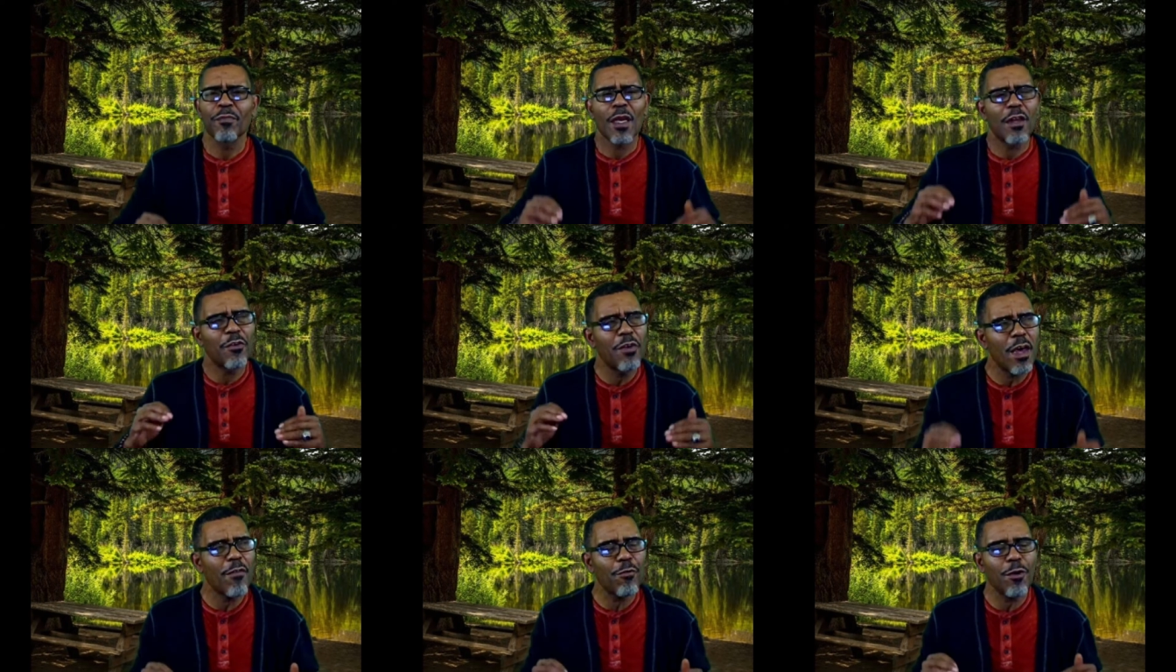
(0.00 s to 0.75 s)

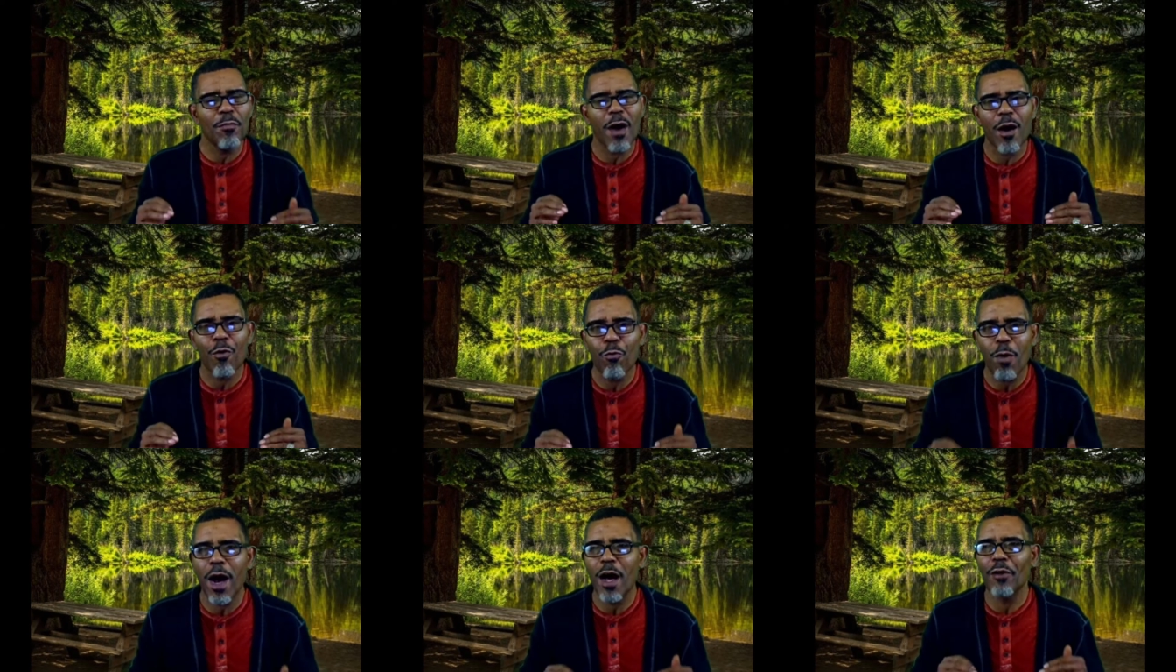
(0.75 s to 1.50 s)
Never in my
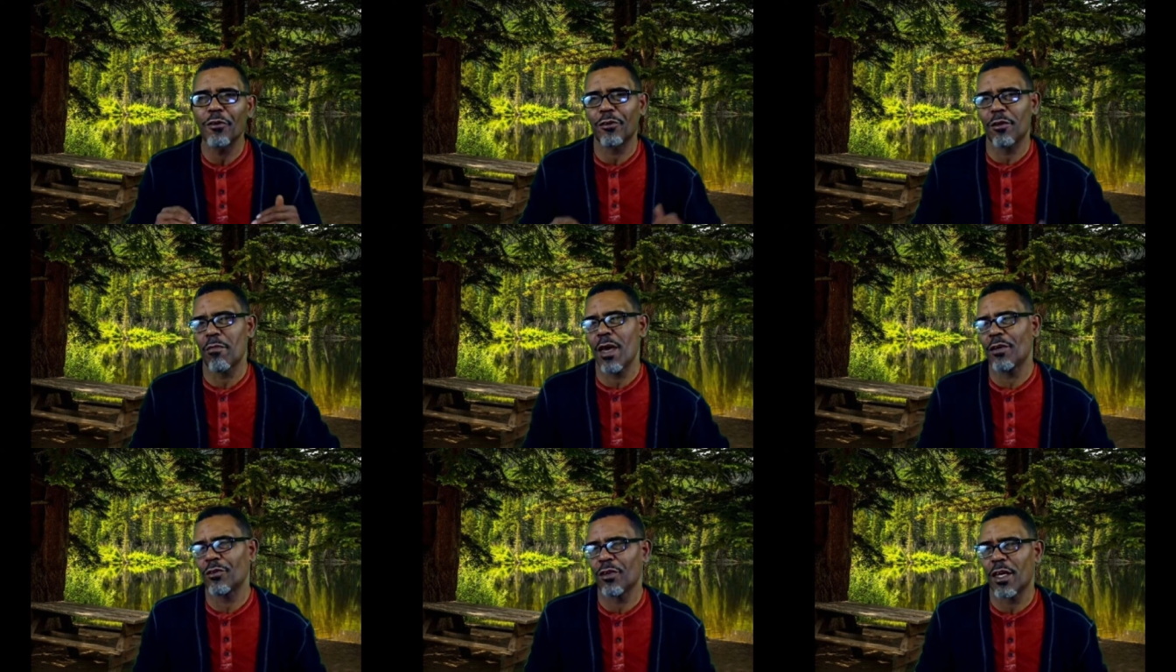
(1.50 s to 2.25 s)
wildest
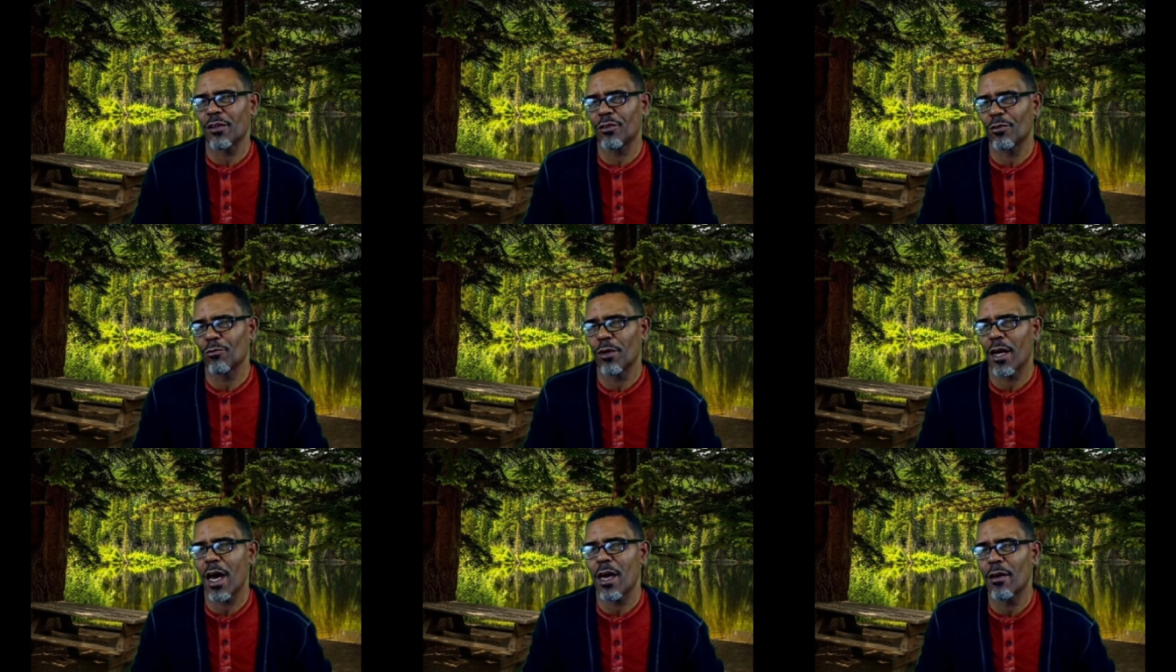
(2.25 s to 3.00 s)
imagination would
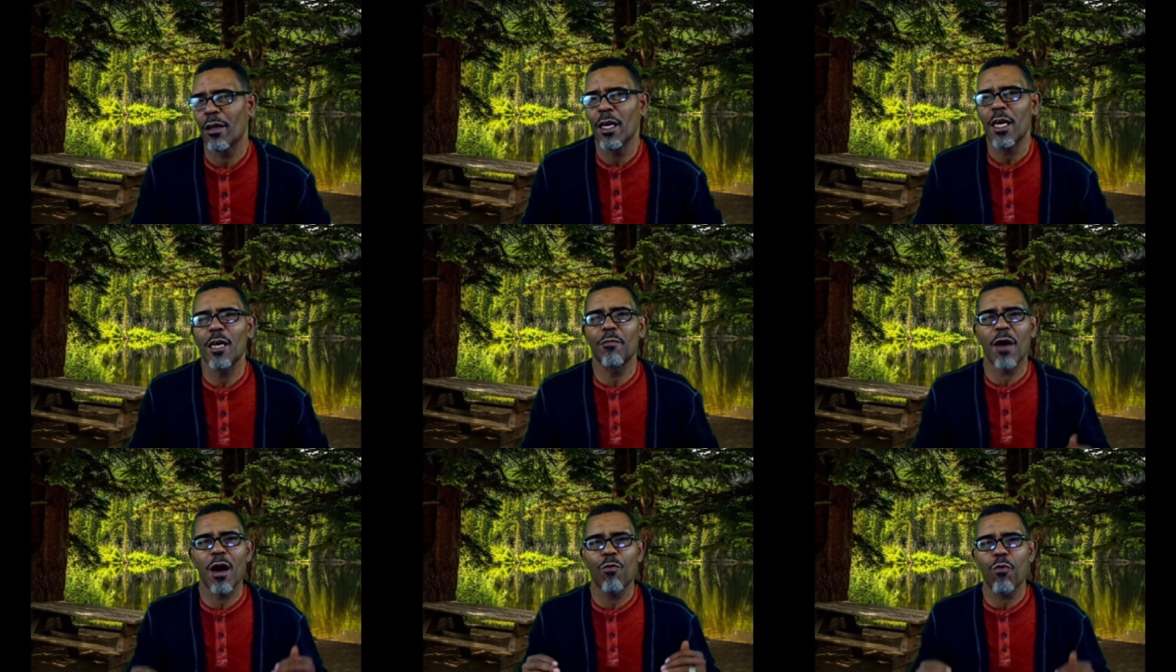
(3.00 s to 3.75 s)
I, in
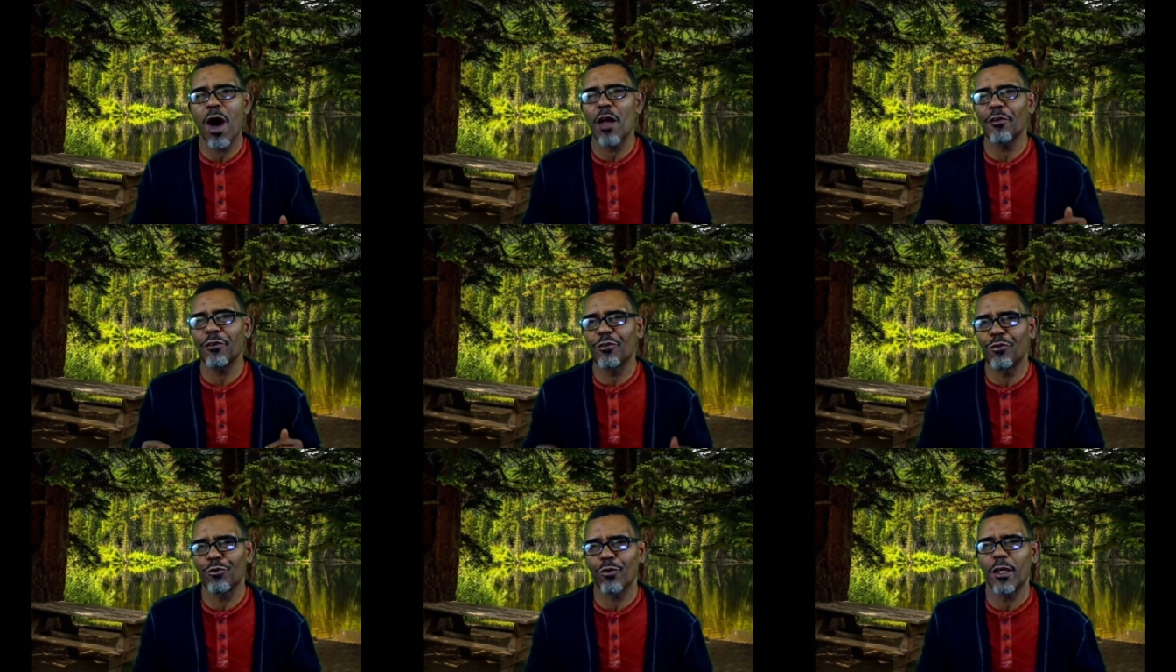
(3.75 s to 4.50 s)
my wildest
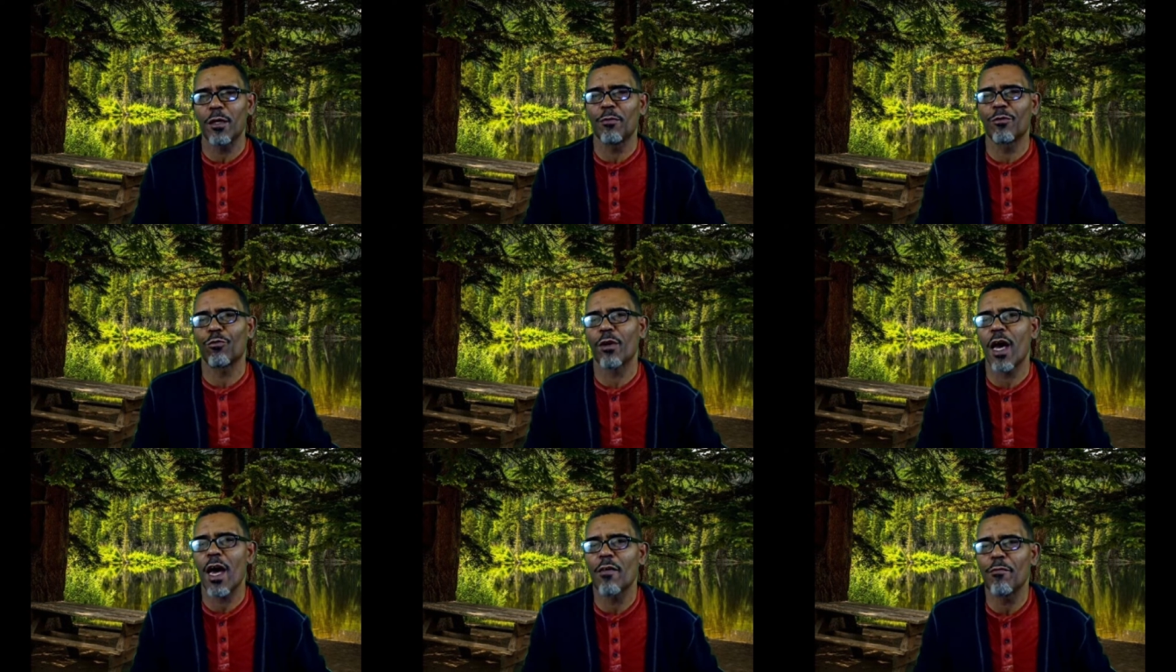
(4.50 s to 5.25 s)
dreams, would
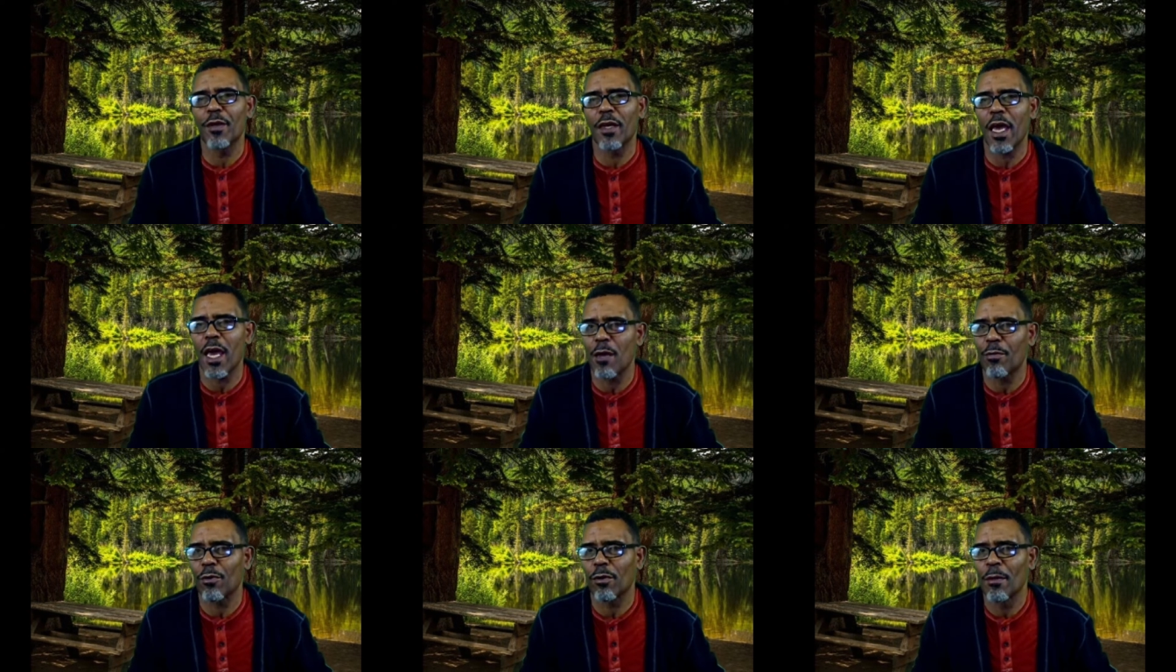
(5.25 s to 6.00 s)
I have been
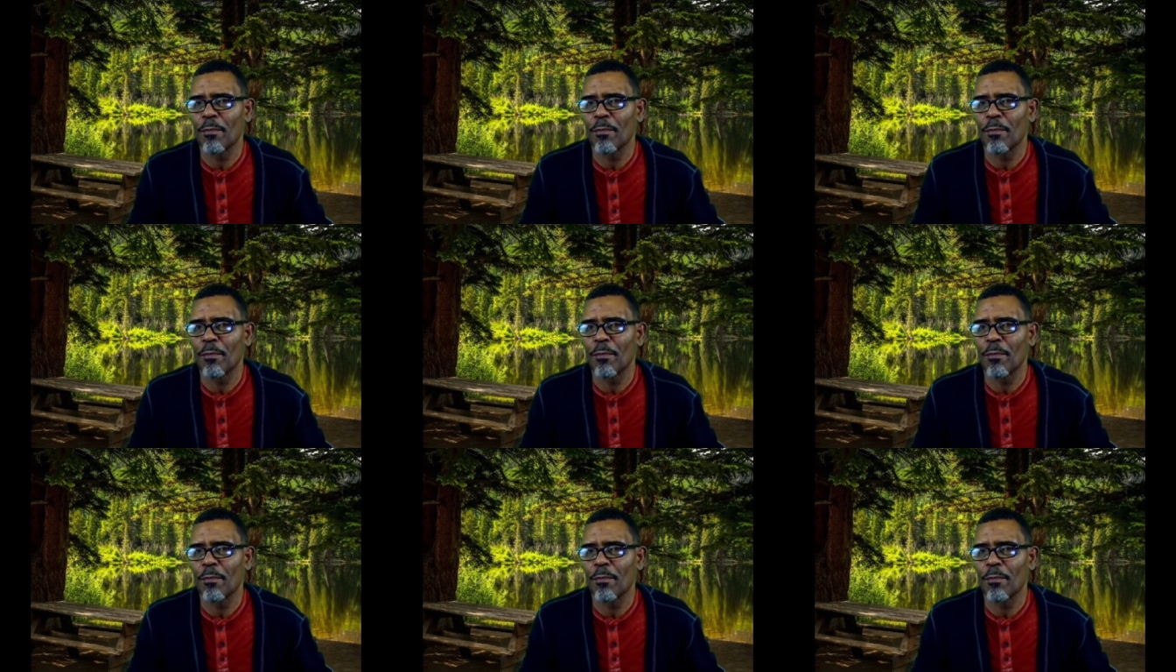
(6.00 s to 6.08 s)
able